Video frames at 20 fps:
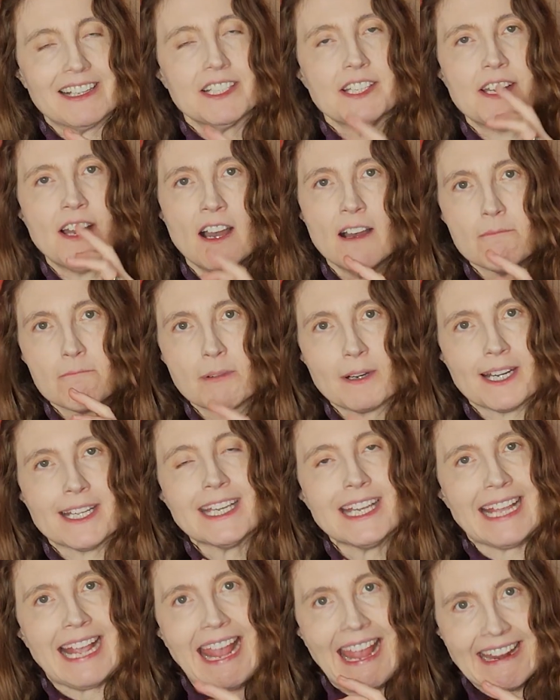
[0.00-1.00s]
not
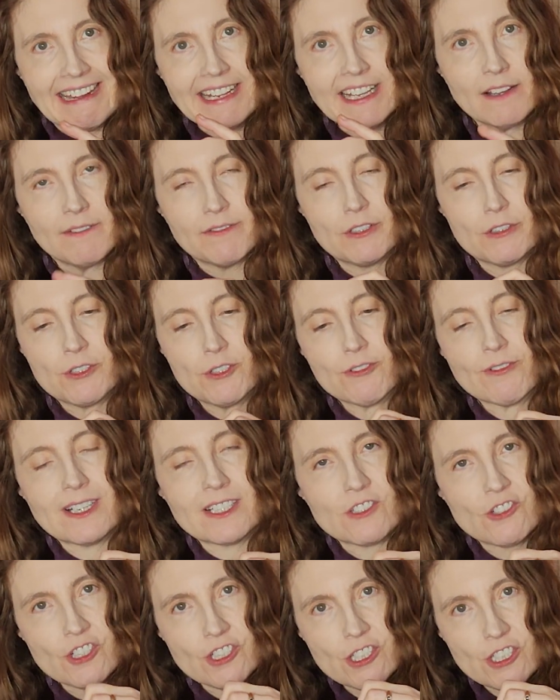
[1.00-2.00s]
breaking any of those
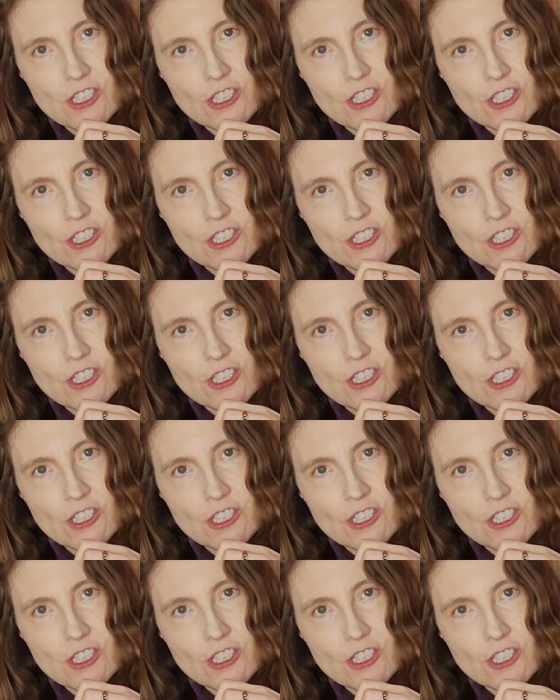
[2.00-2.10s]
threads, just to